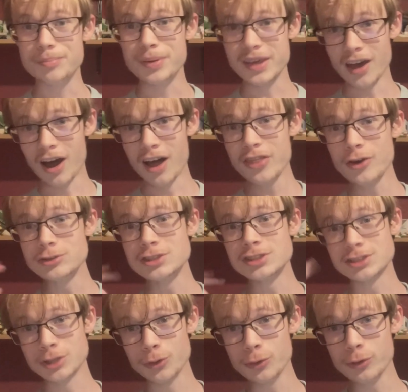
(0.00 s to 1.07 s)
beyond those
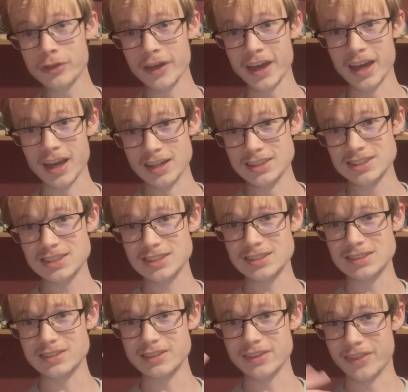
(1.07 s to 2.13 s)
two things,
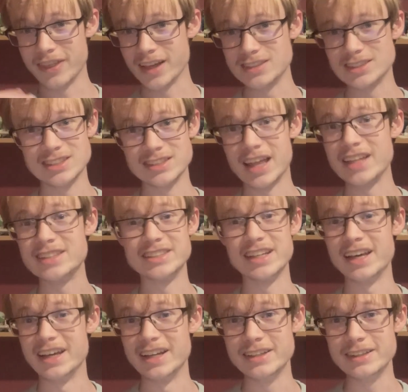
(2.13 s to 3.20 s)
that's, that's it.